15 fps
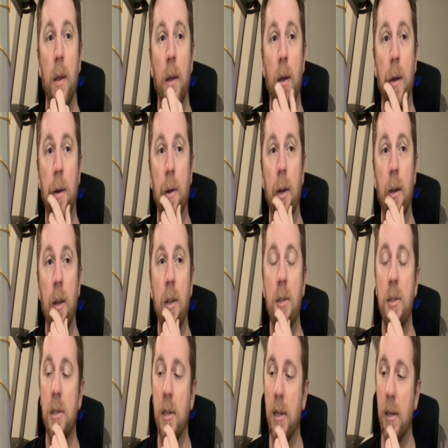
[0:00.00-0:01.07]
All right,
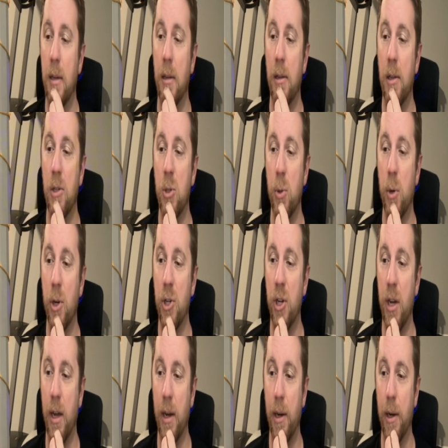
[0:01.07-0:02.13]
let's do our
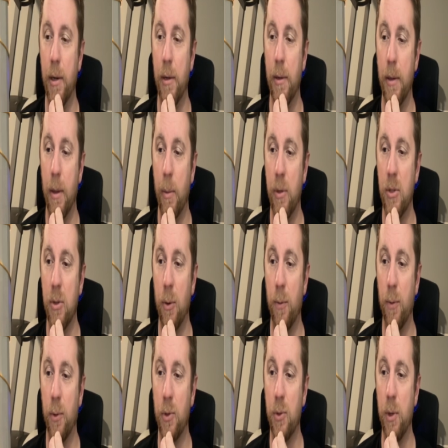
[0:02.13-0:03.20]
chat here. Let me just go
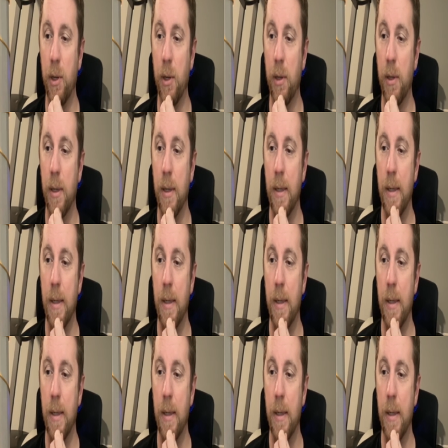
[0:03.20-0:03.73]
full screen.